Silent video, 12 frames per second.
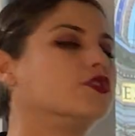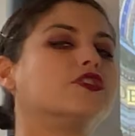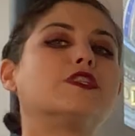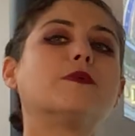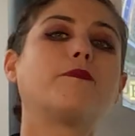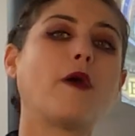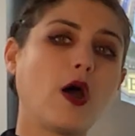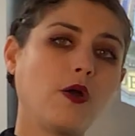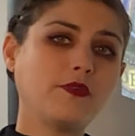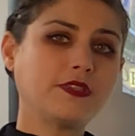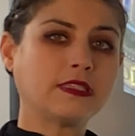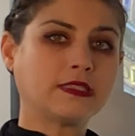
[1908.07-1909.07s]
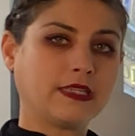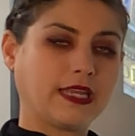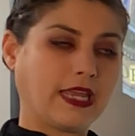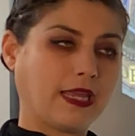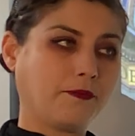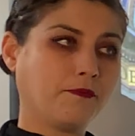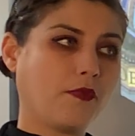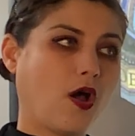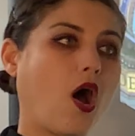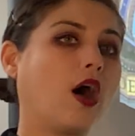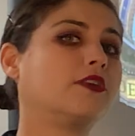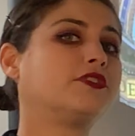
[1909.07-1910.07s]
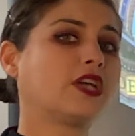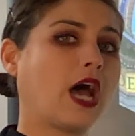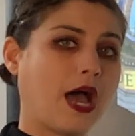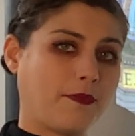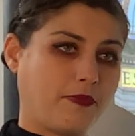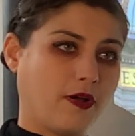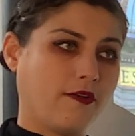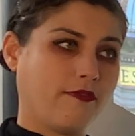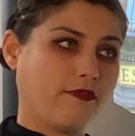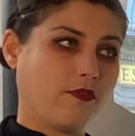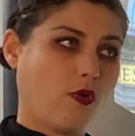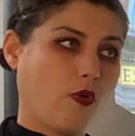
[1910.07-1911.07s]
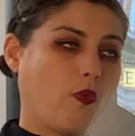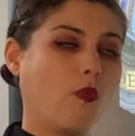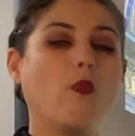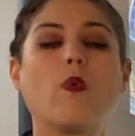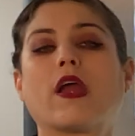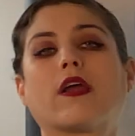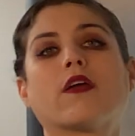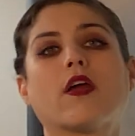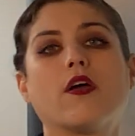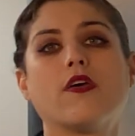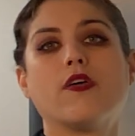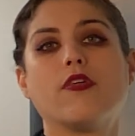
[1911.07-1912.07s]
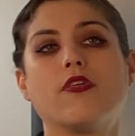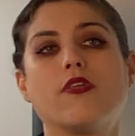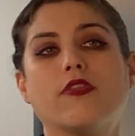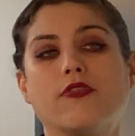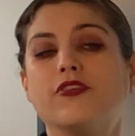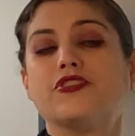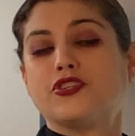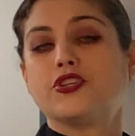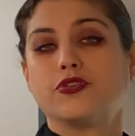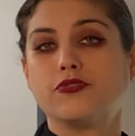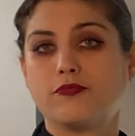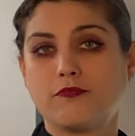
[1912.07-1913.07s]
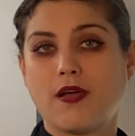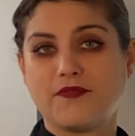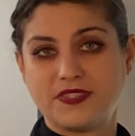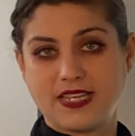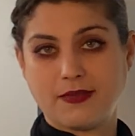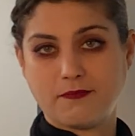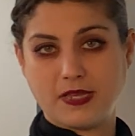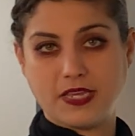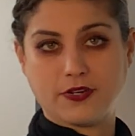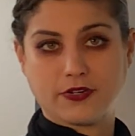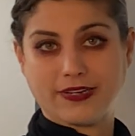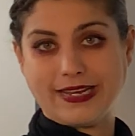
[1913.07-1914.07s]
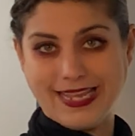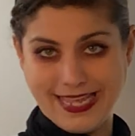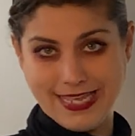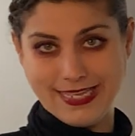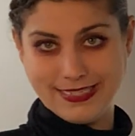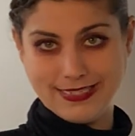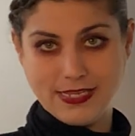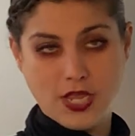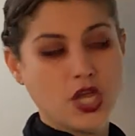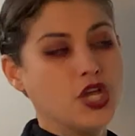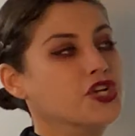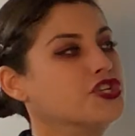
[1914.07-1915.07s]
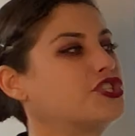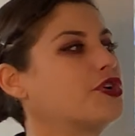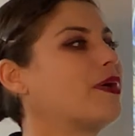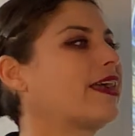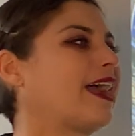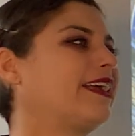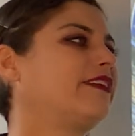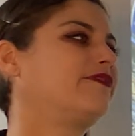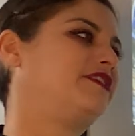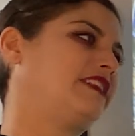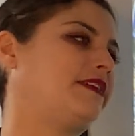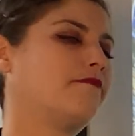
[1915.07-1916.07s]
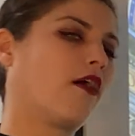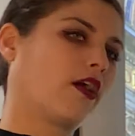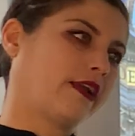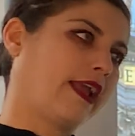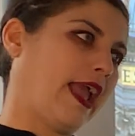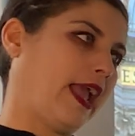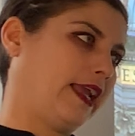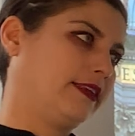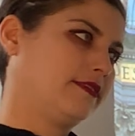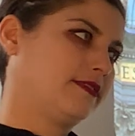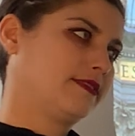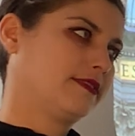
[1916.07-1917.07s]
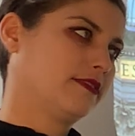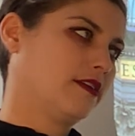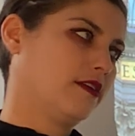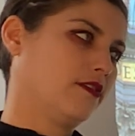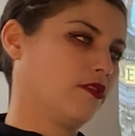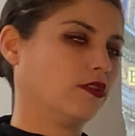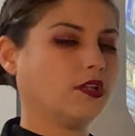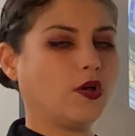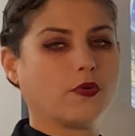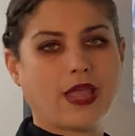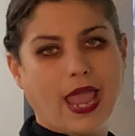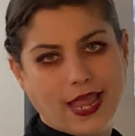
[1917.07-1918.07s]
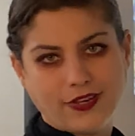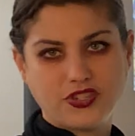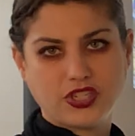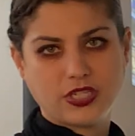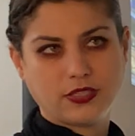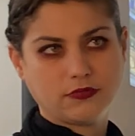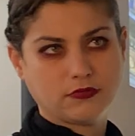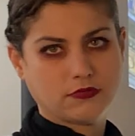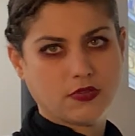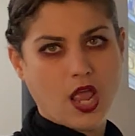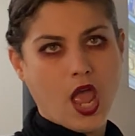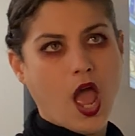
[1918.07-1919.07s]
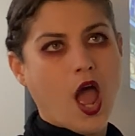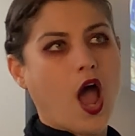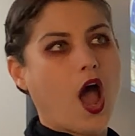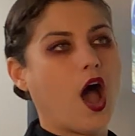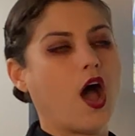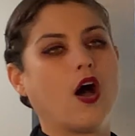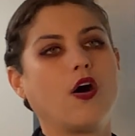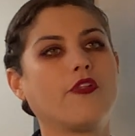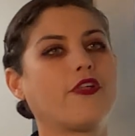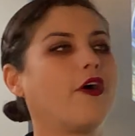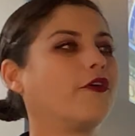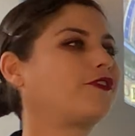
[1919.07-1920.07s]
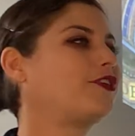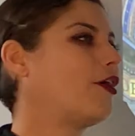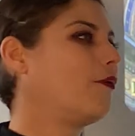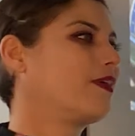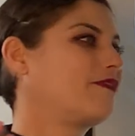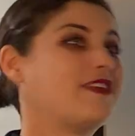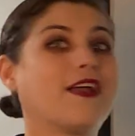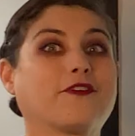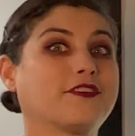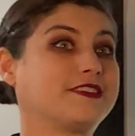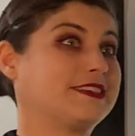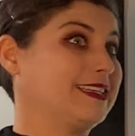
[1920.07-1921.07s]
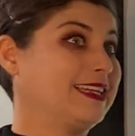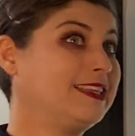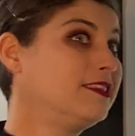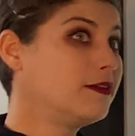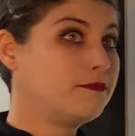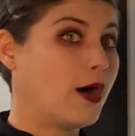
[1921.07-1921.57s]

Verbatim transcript: supposedly on top of where the tomb of St. Peter is. So it kind of demarcates the location. Uh, although, you know, we've never seen the